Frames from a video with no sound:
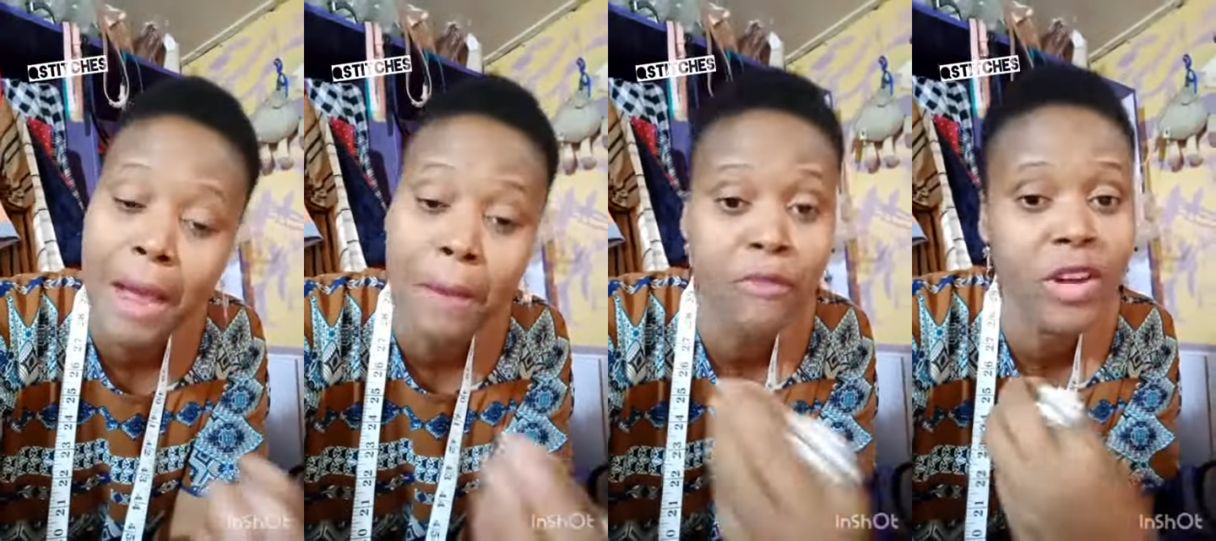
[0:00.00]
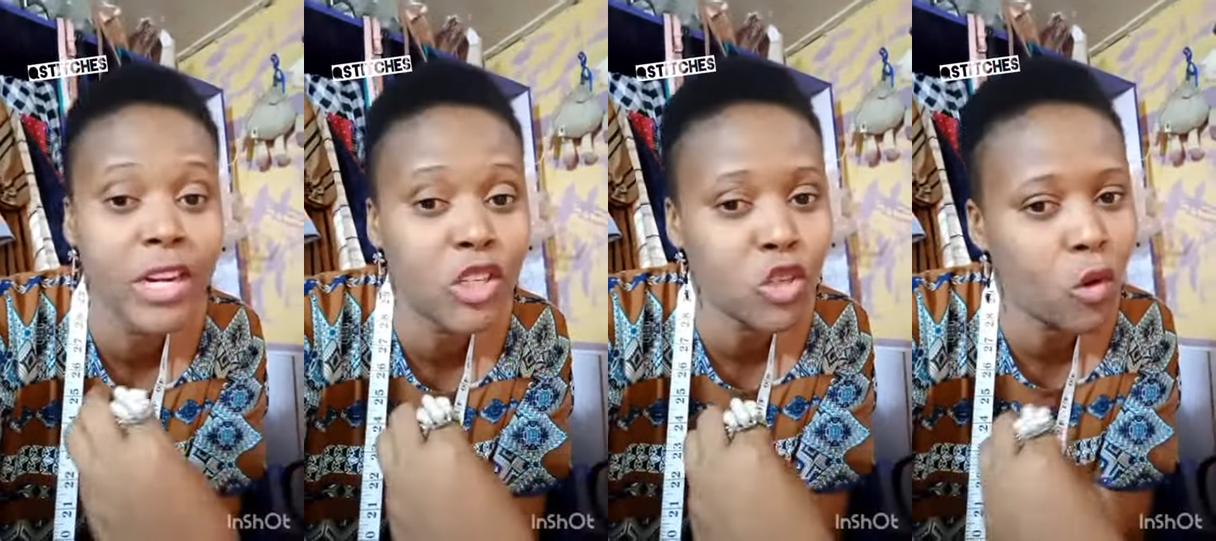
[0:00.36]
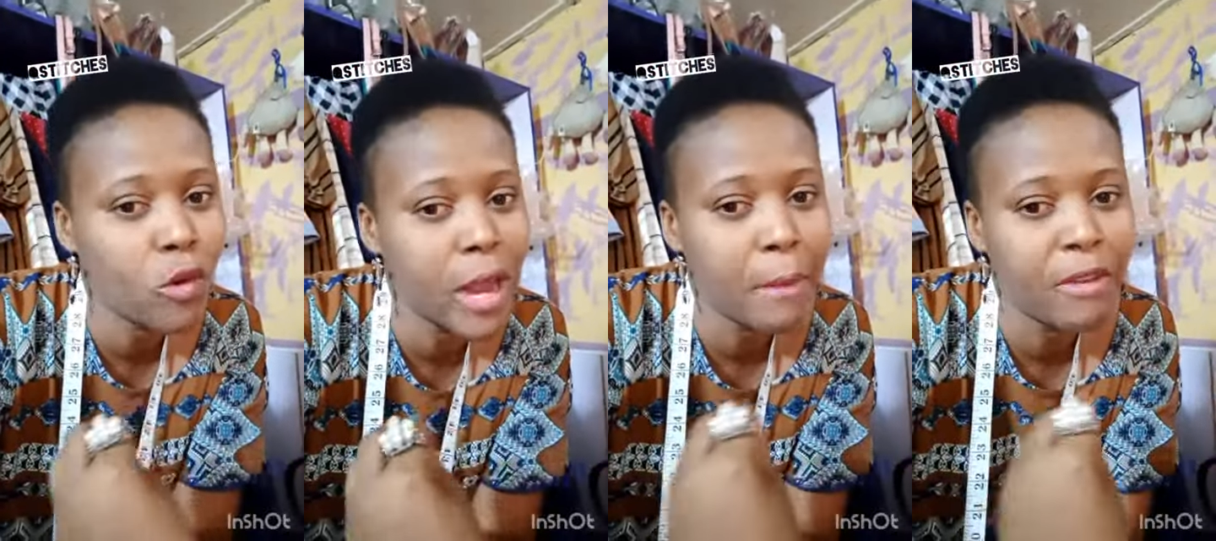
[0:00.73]
I'm really
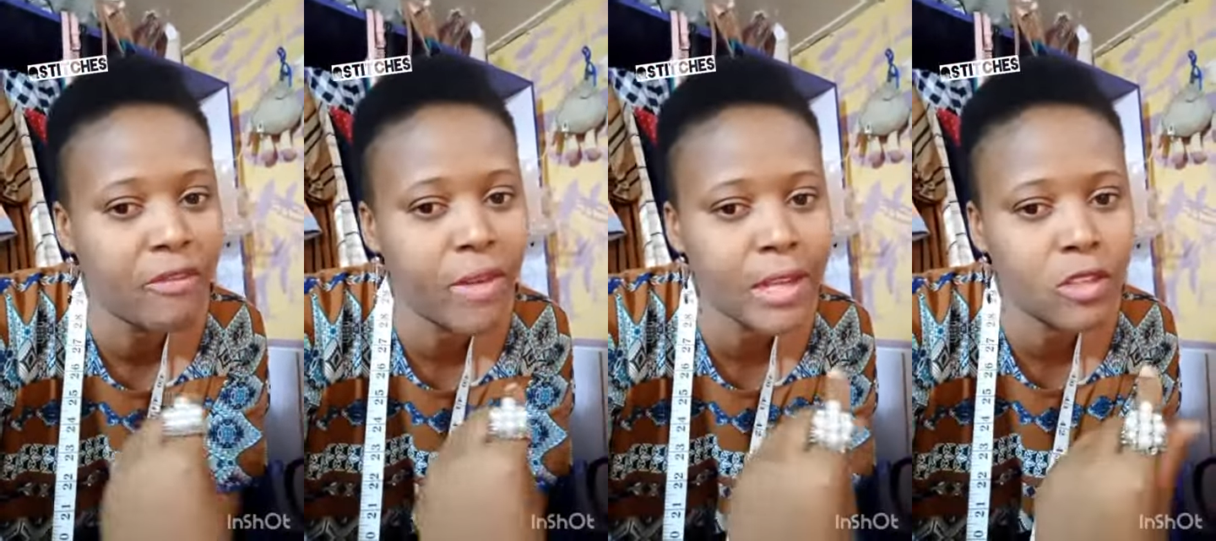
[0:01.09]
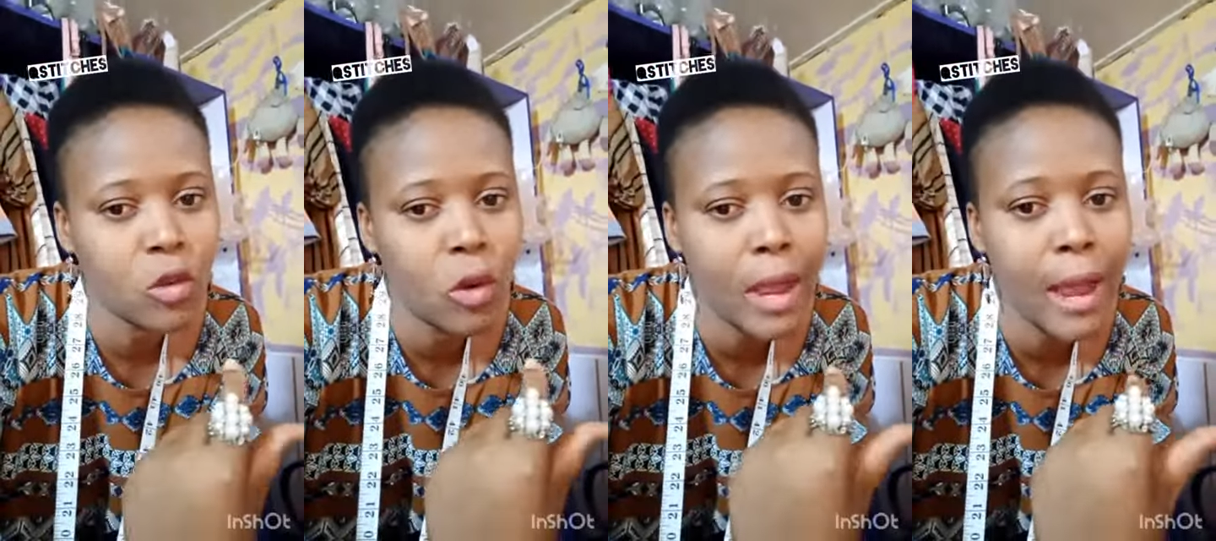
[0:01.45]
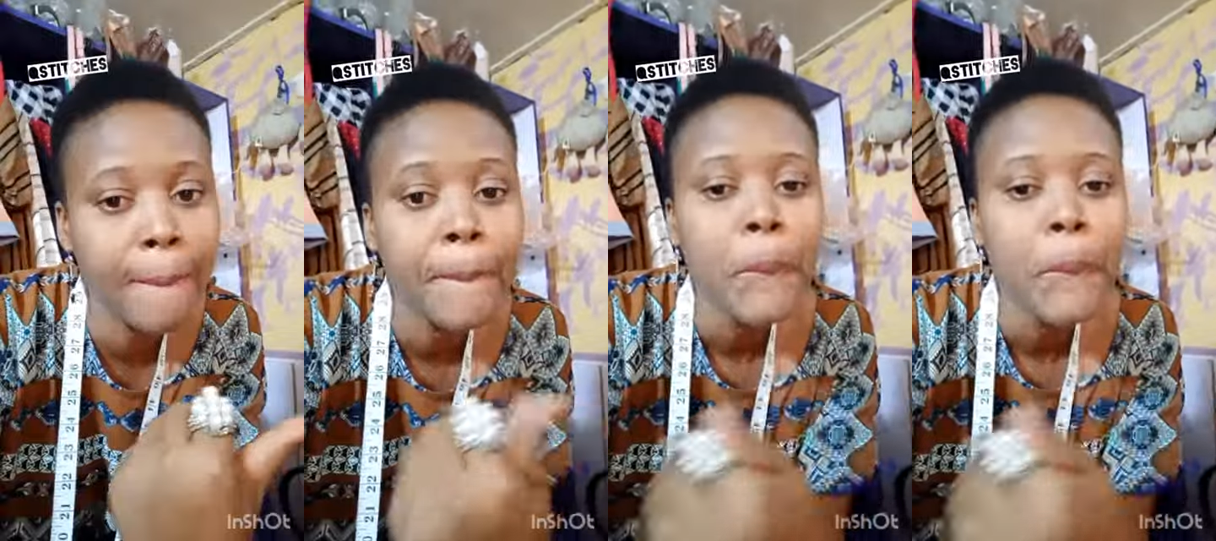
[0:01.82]
sorry, I'm a fast talker,